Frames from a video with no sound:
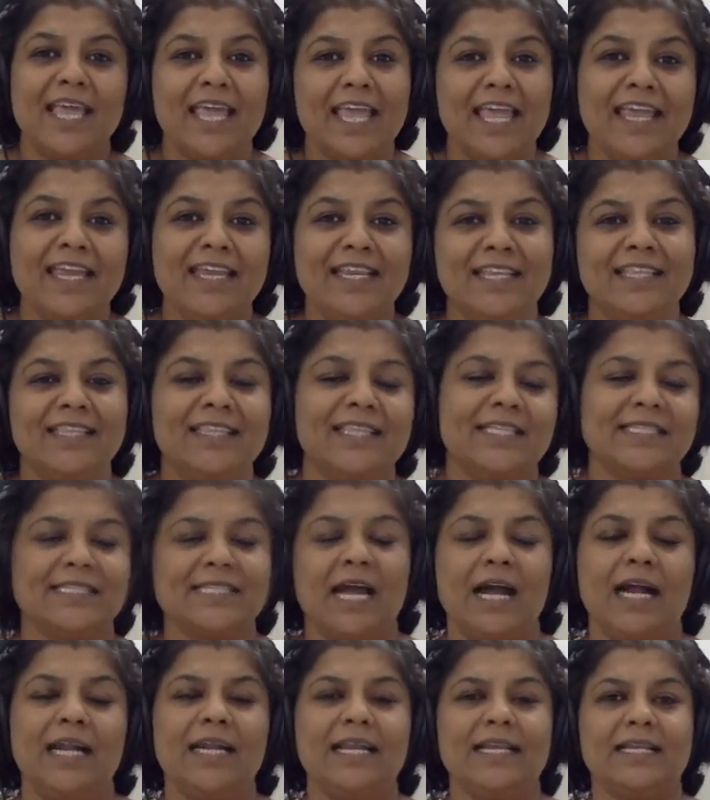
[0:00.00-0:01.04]
in the
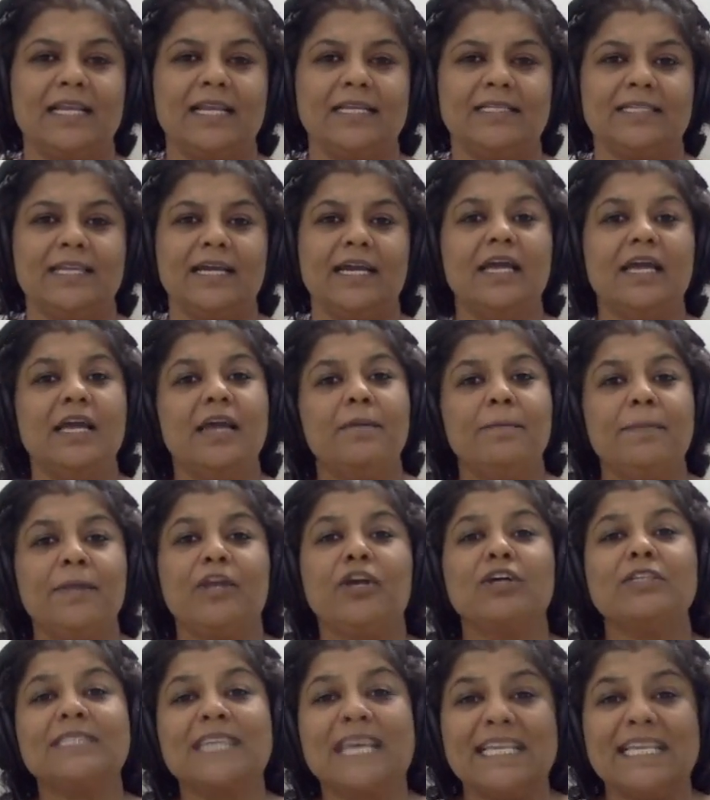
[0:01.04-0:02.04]
Scarlet Letter because